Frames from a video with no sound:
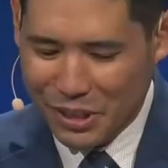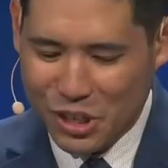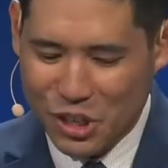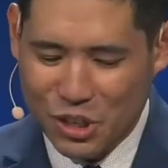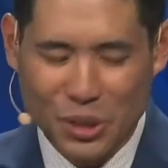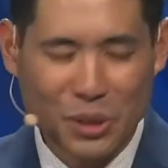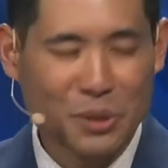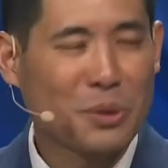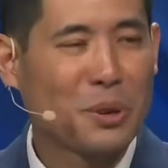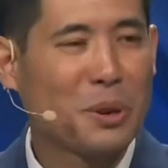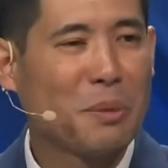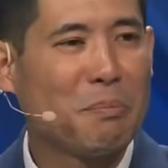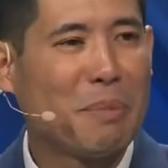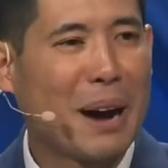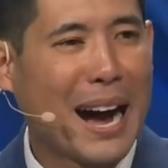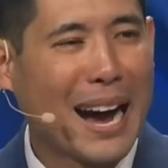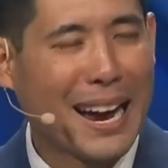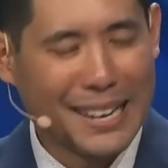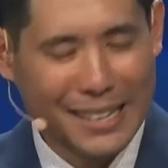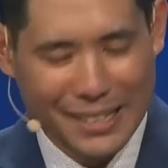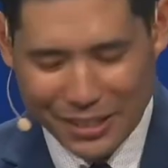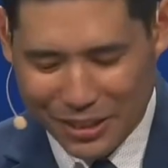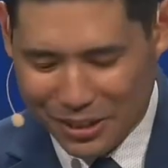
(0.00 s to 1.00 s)
a general
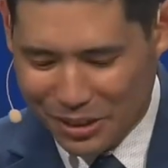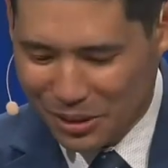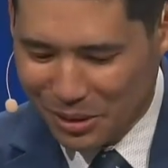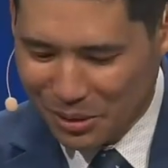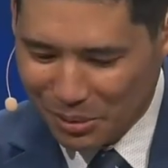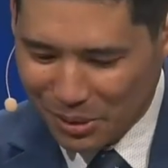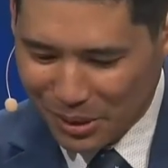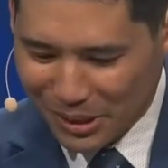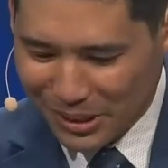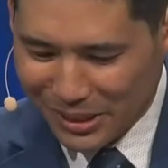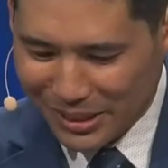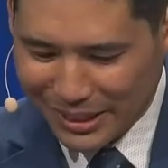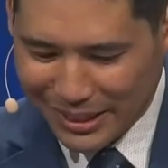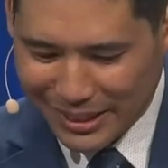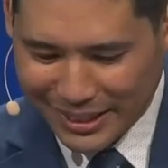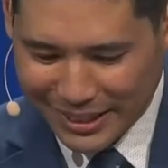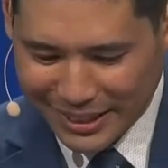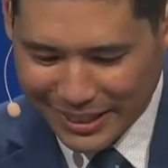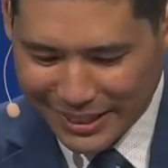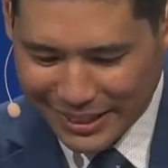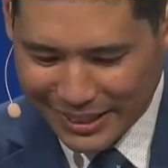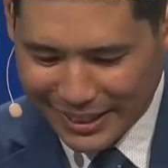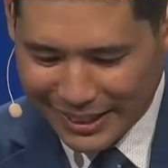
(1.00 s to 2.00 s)
bias towards
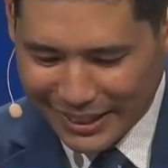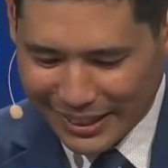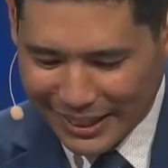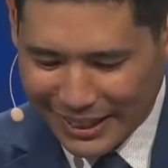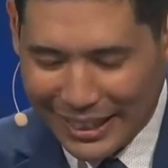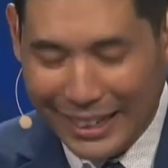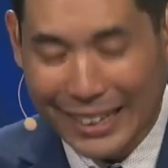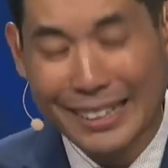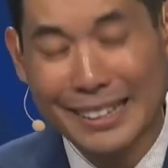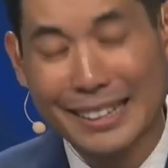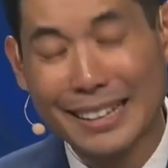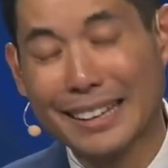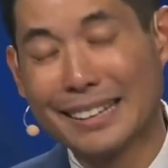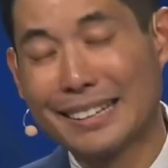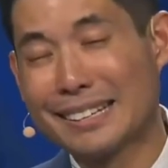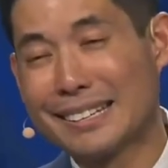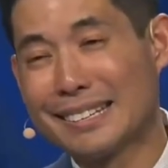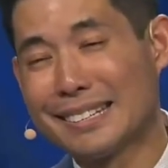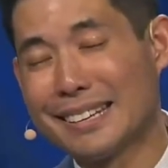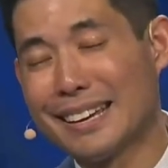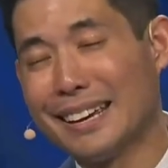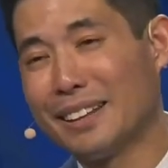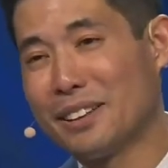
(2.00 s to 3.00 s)
it, and I'd like to
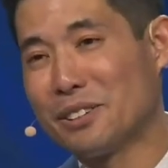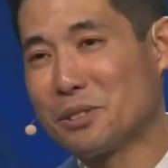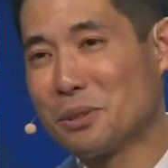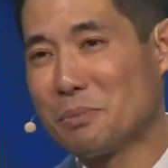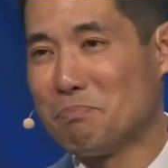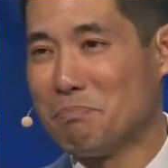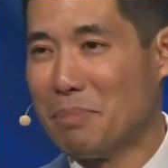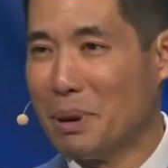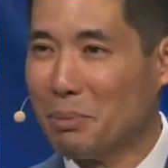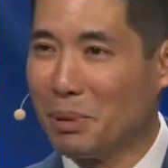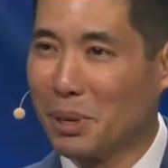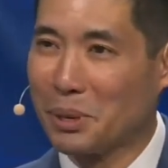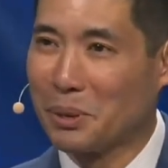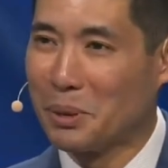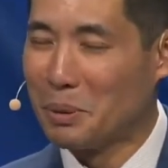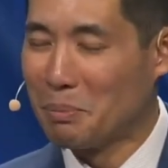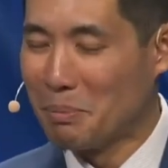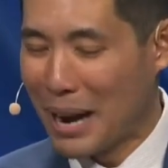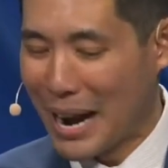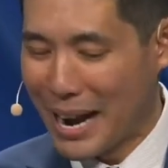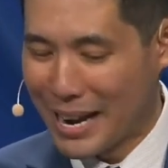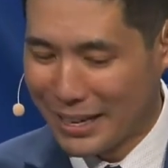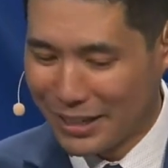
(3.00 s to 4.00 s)
say there's a biblical
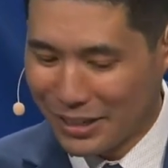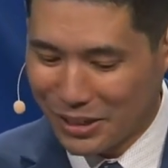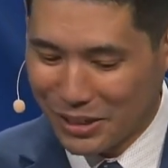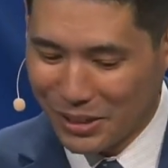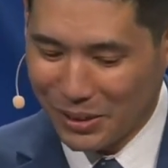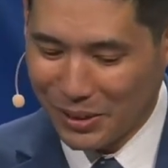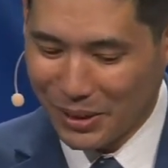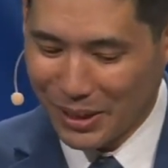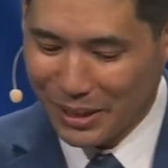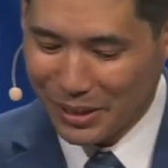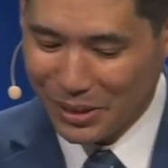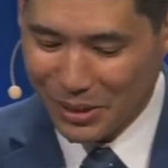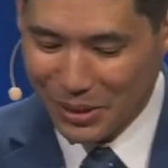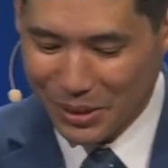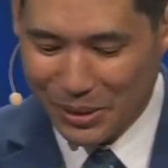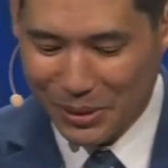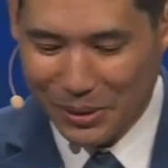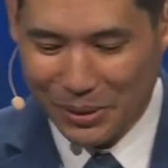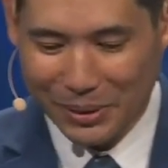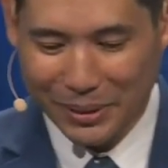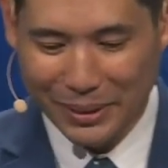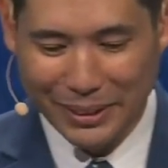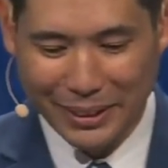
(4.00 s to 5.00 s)
bias to that
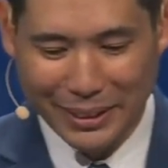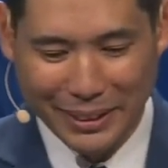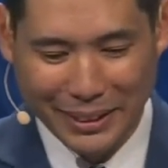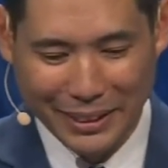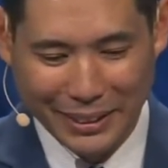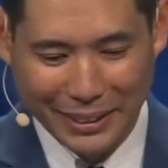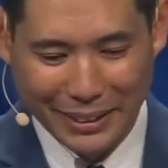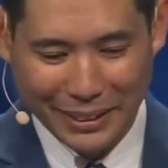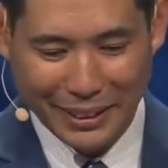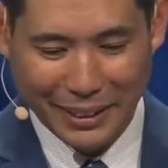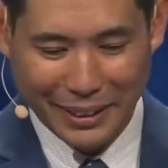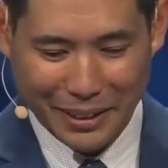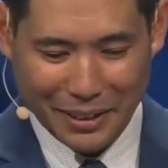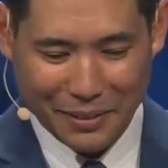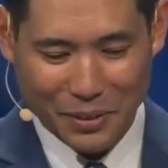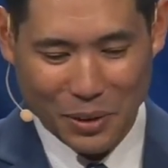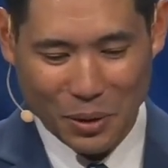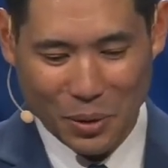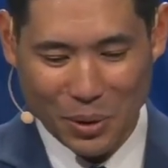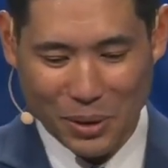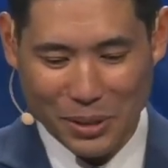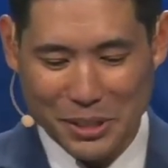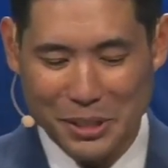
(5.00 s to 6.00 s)
too. And of
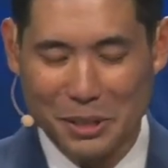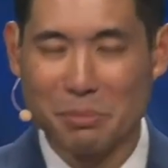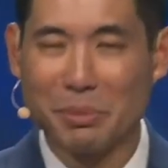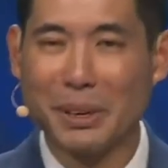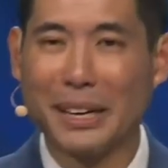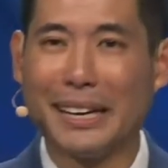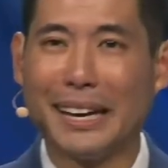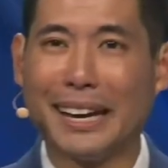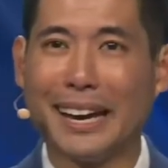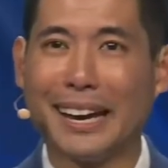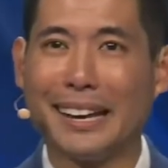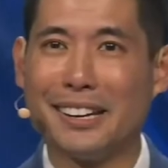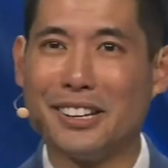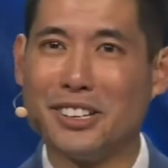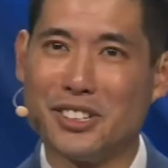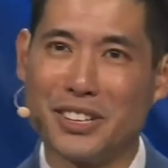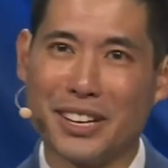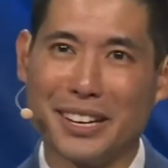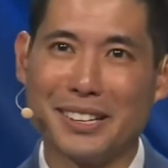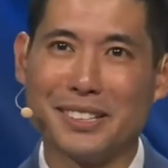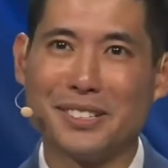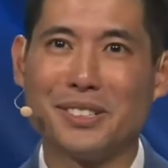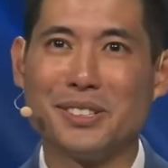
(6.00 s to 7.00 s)
course, it began in
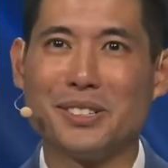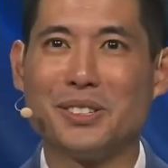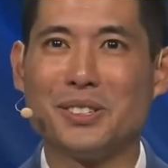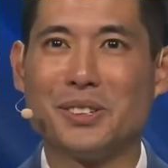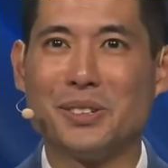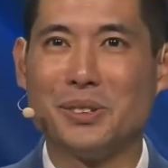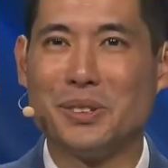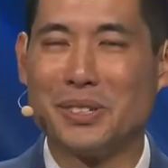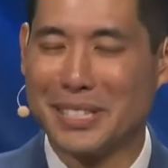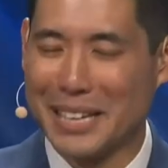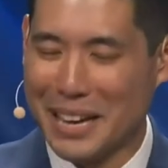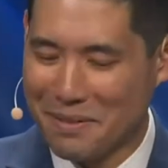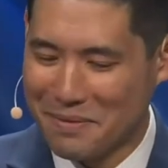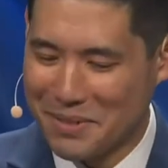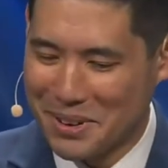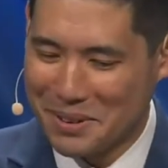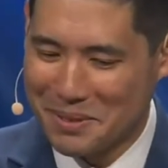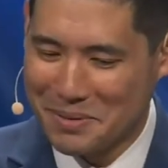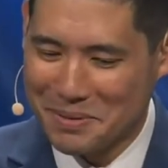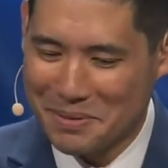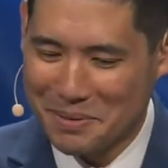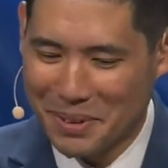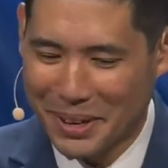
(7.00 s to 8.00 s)
Genesis
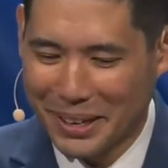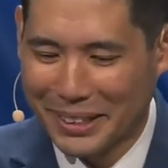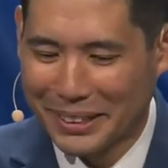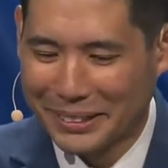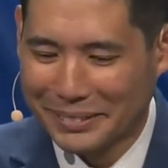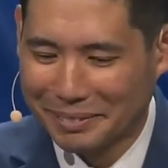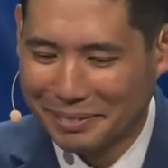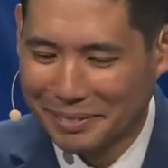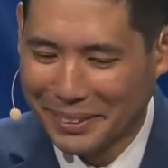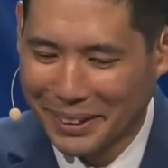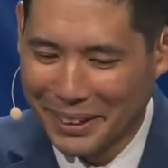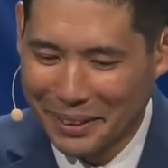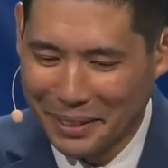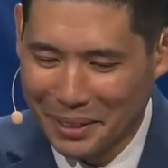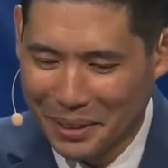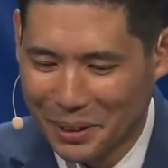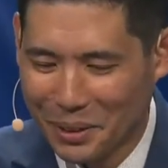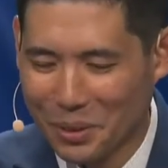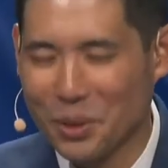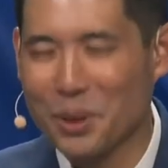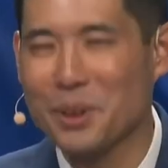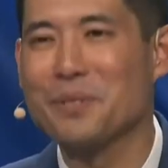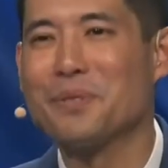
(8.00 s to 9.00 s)
2:7, right? And the
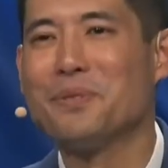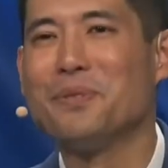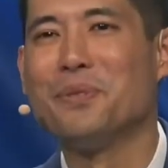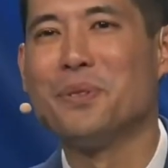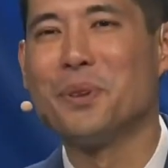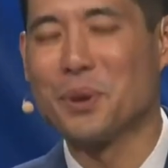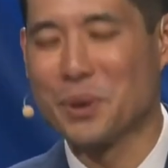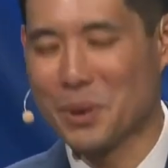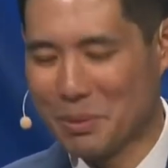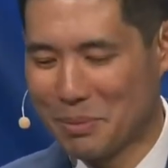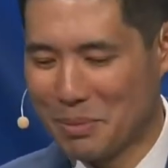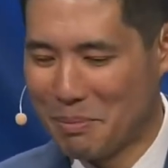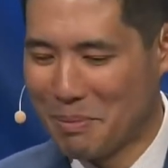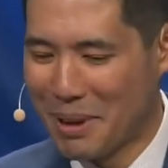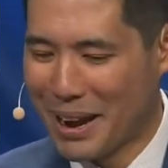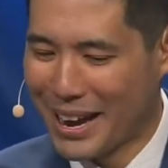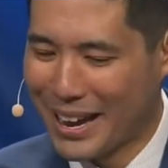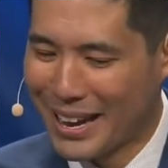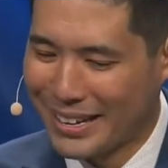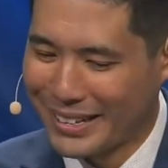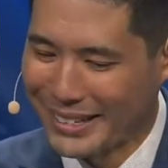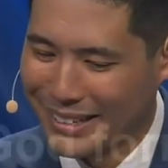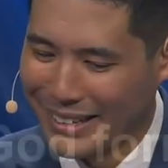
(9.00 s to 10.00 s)
Lord formed
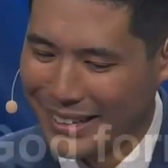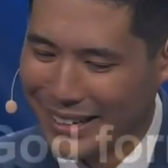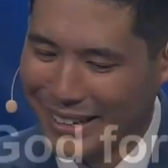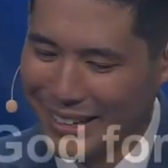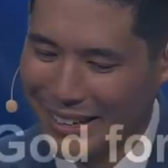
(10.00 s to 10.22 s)
man